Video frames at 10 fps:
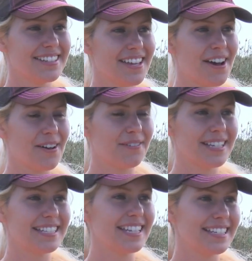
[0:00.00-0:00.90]
So
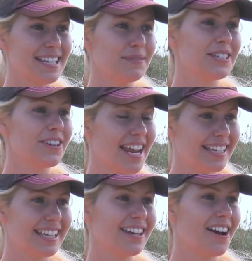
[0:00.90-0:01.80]
we did attempt to try to
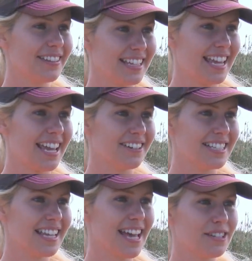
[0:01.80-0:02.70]
get on the gator
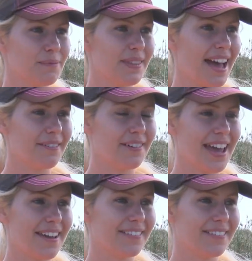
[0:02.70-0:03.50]
to catch him that way,